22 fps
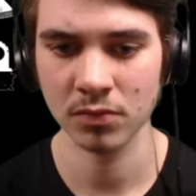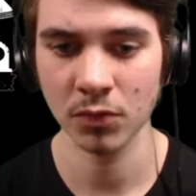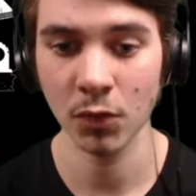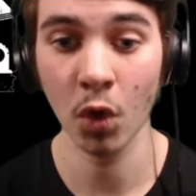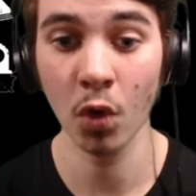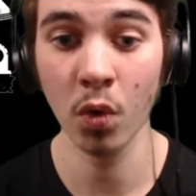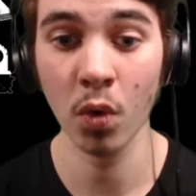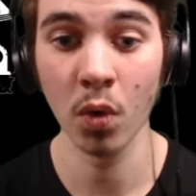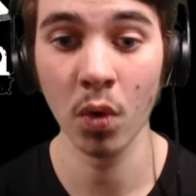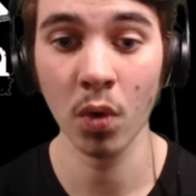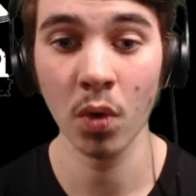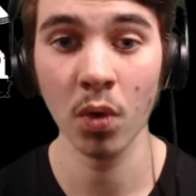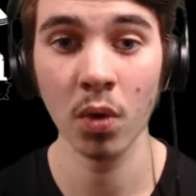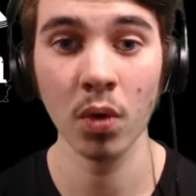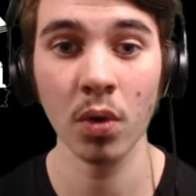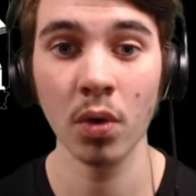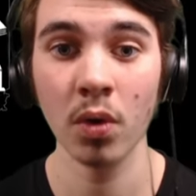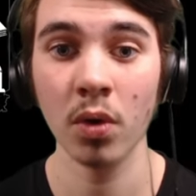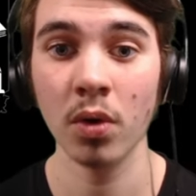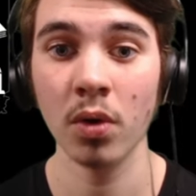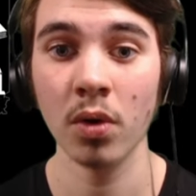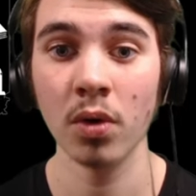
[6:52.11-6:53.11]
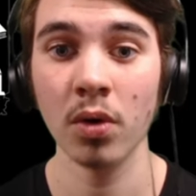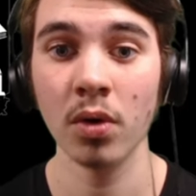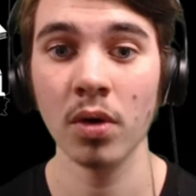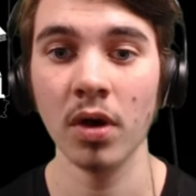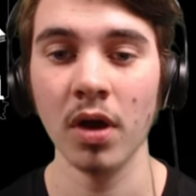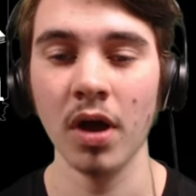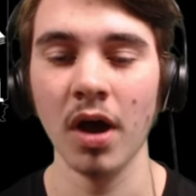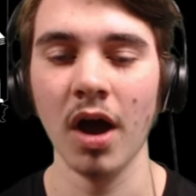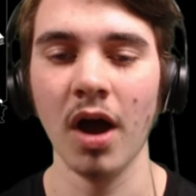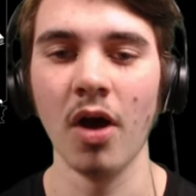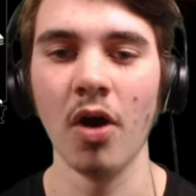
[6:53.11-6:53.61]
Ooh.
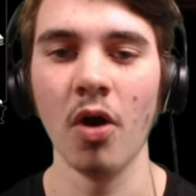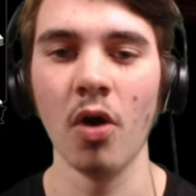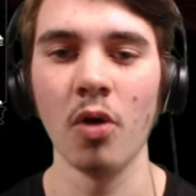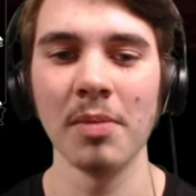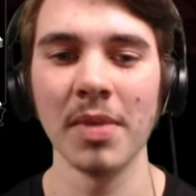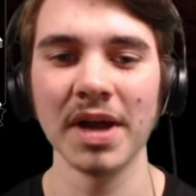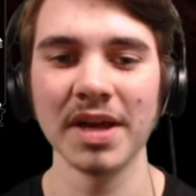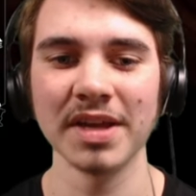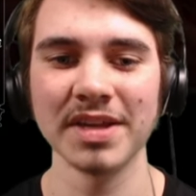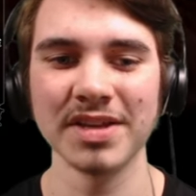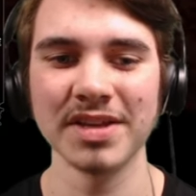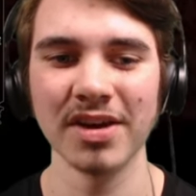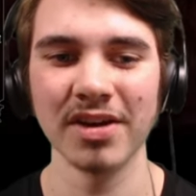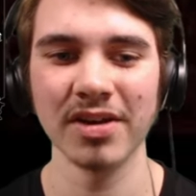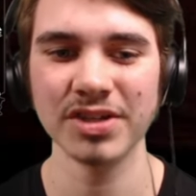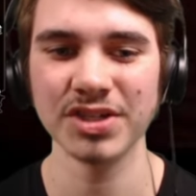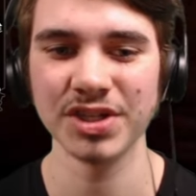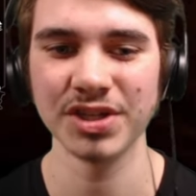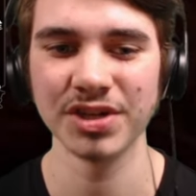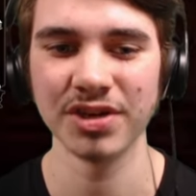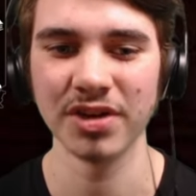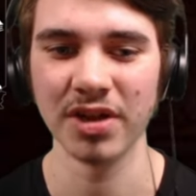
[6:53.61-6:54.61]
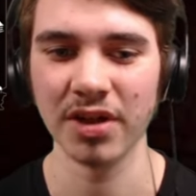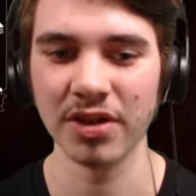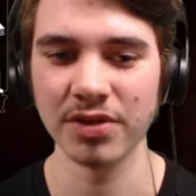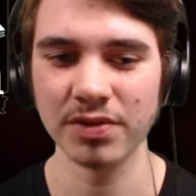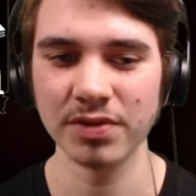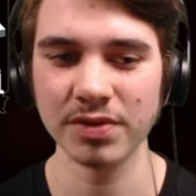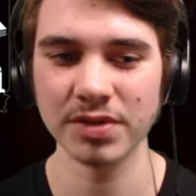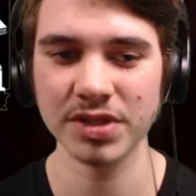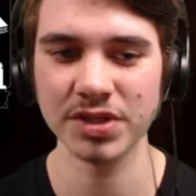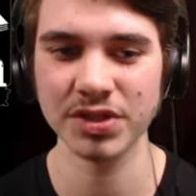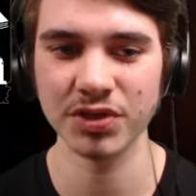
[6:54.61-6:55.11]
Oh my gosh, another
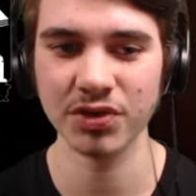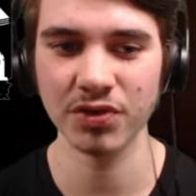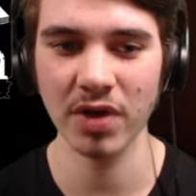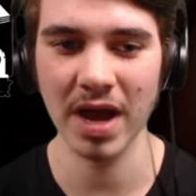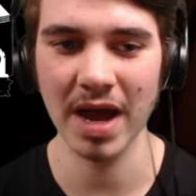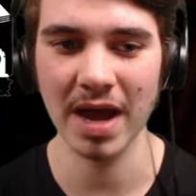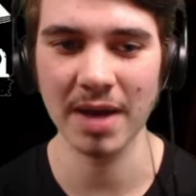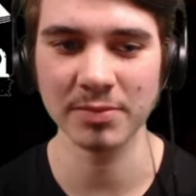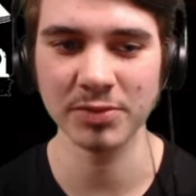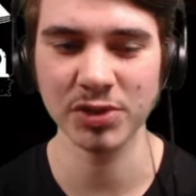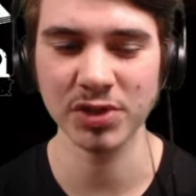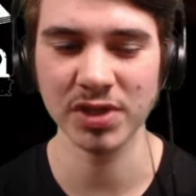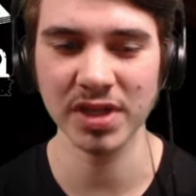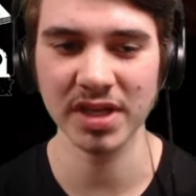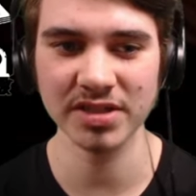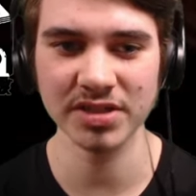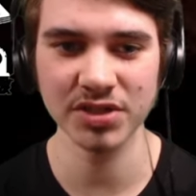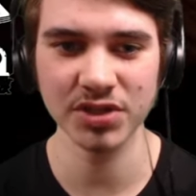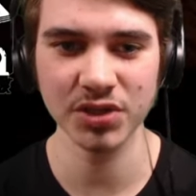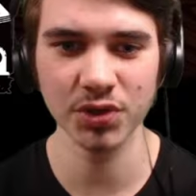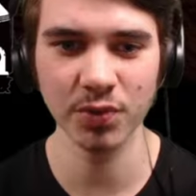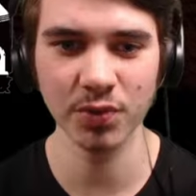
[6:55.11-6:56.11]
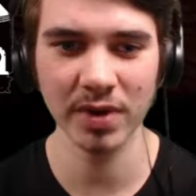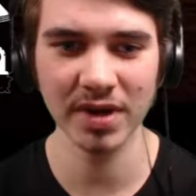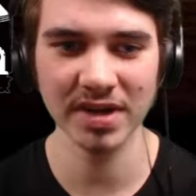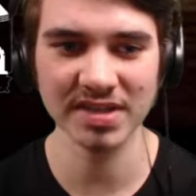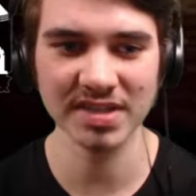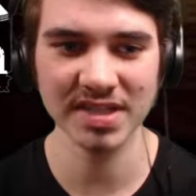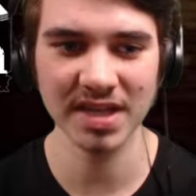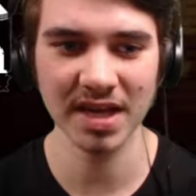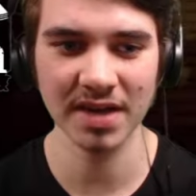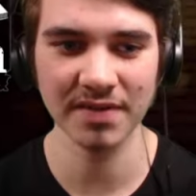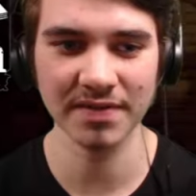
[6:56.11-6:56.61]
scrap. So that's two out of
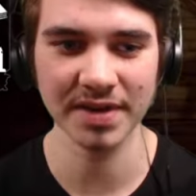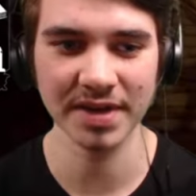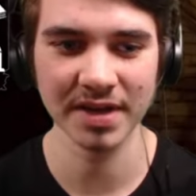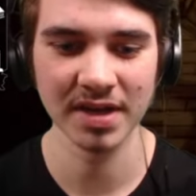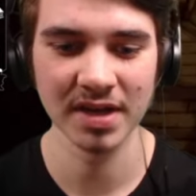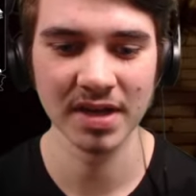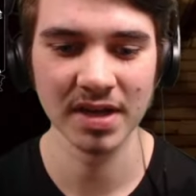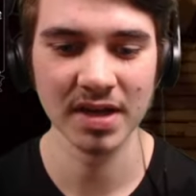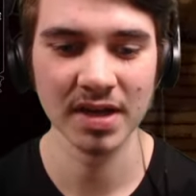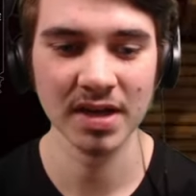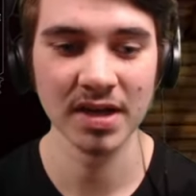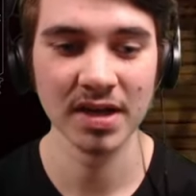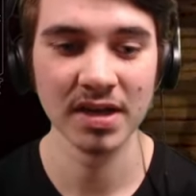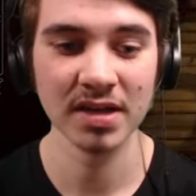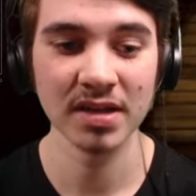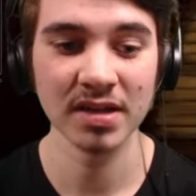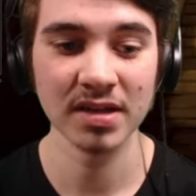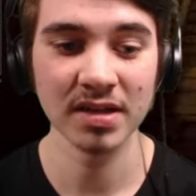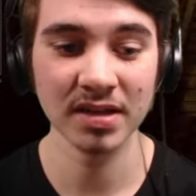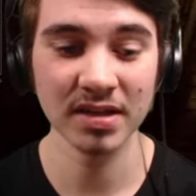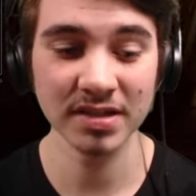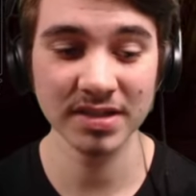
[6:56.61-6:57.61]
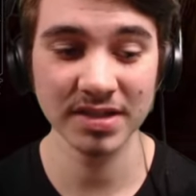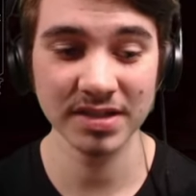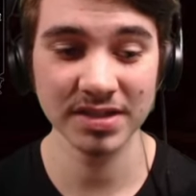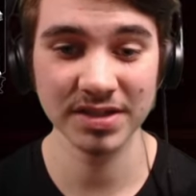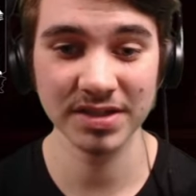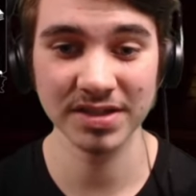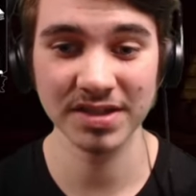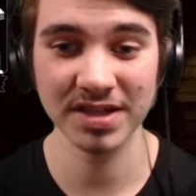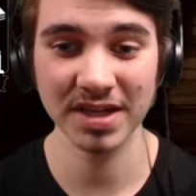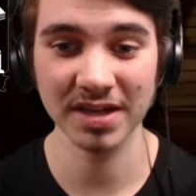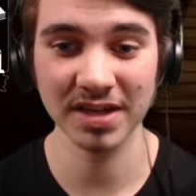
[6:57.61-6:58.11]
seven. This is
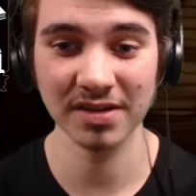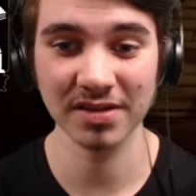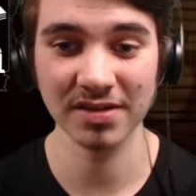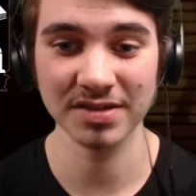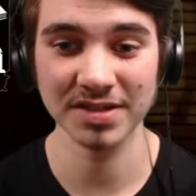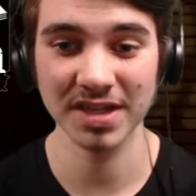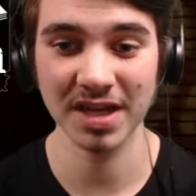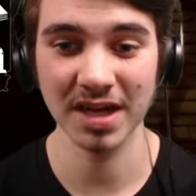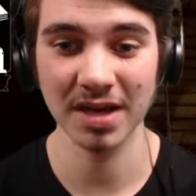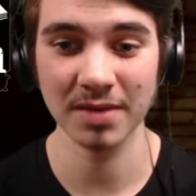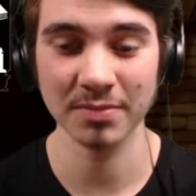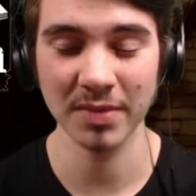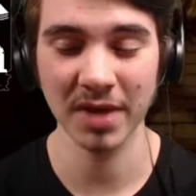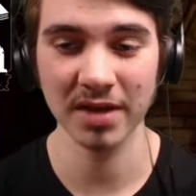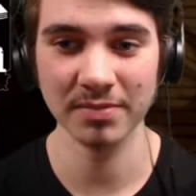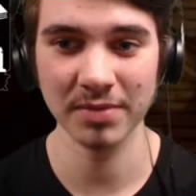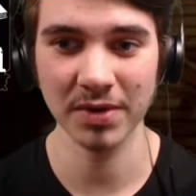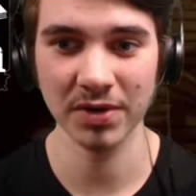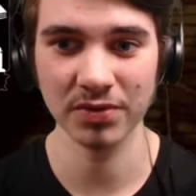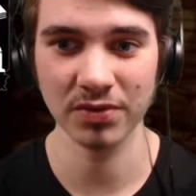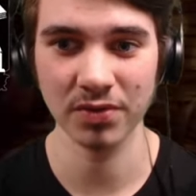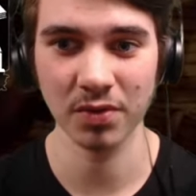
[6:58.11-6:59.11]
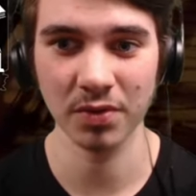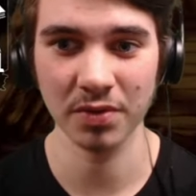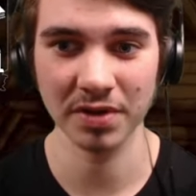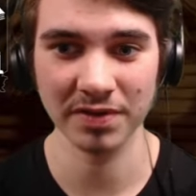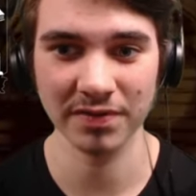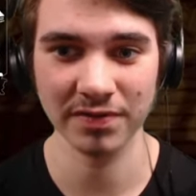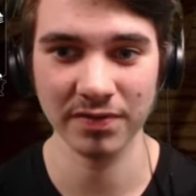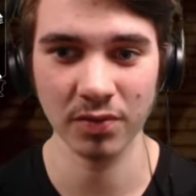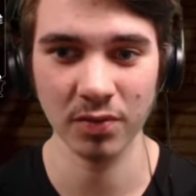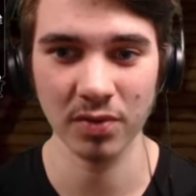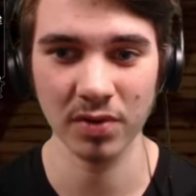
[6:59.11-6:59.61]
going to take a long time. I've been recording
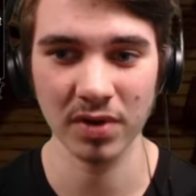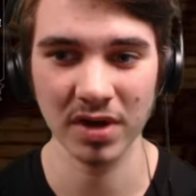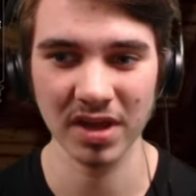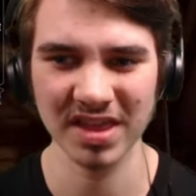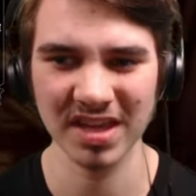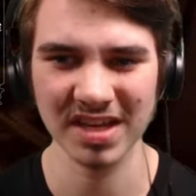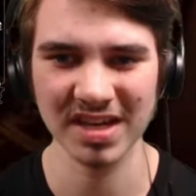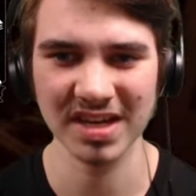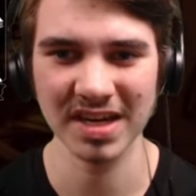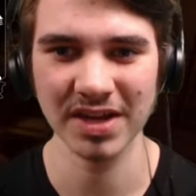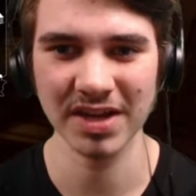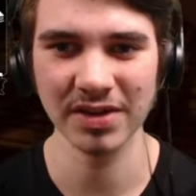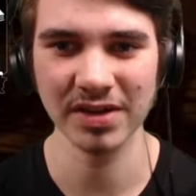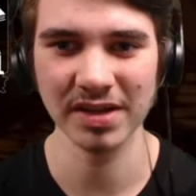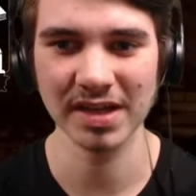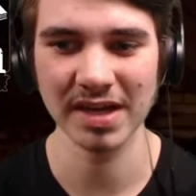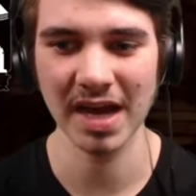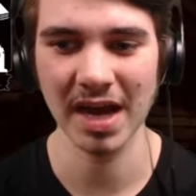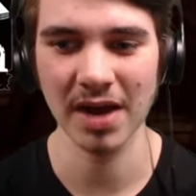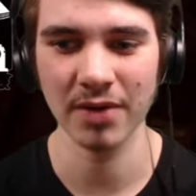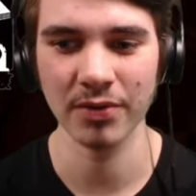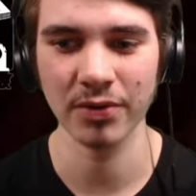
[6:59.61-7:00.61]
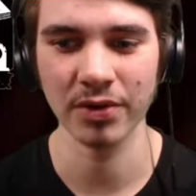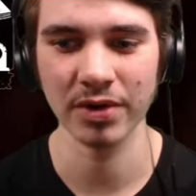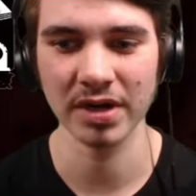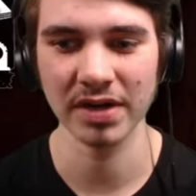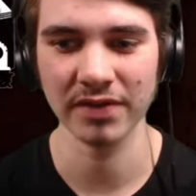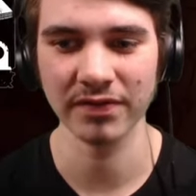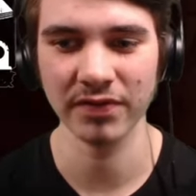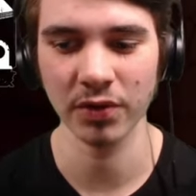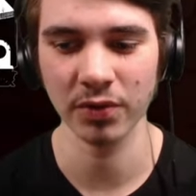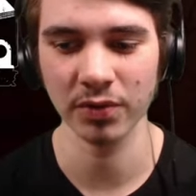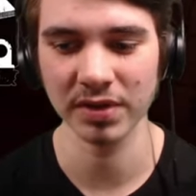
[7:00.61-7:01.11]
for, I think, nearly an hour, and
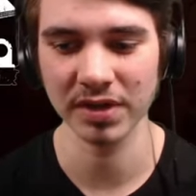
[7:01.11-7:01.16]
I've only